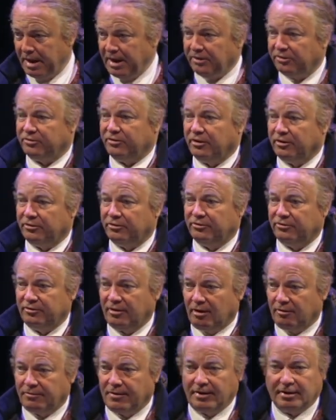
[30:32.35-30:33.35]
based
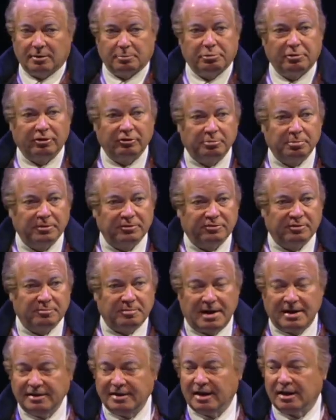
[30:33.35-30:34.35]
itself on the principles
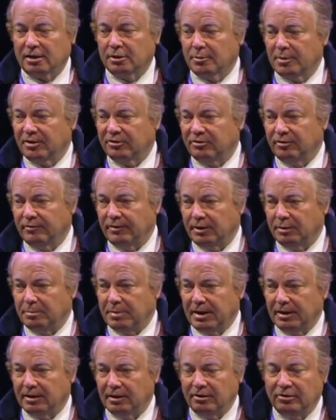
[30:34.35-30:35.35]
of my Declaration of
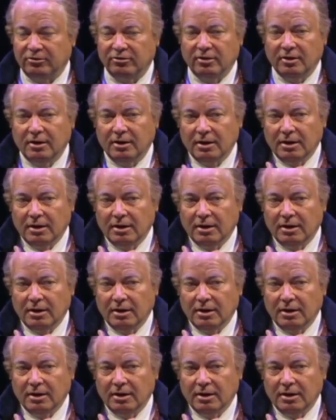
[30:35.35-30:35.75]
Independence?